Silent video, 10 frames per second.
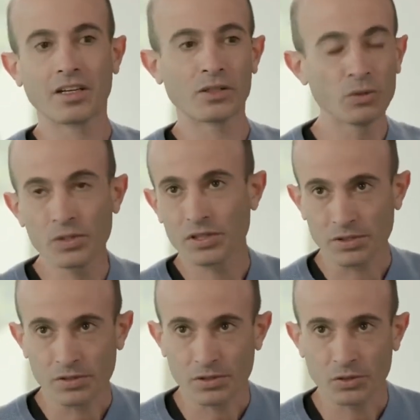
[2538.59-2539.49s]

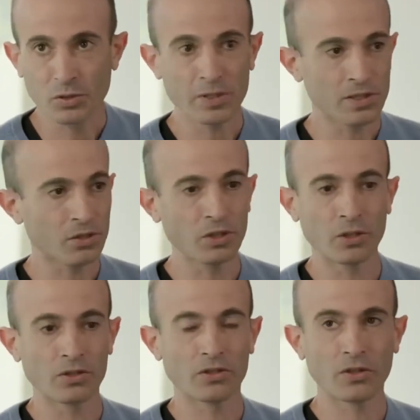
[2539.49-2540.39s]
users to be
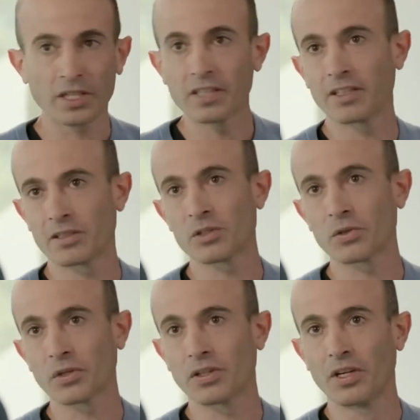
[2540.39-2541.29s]
stored on Indian
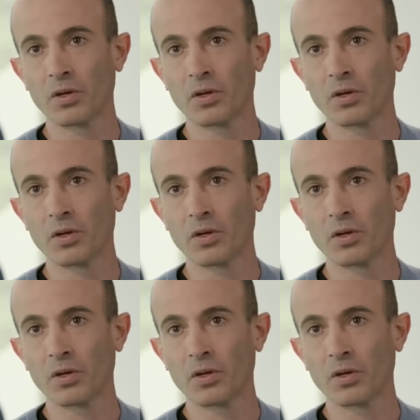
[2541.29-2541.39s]
soil.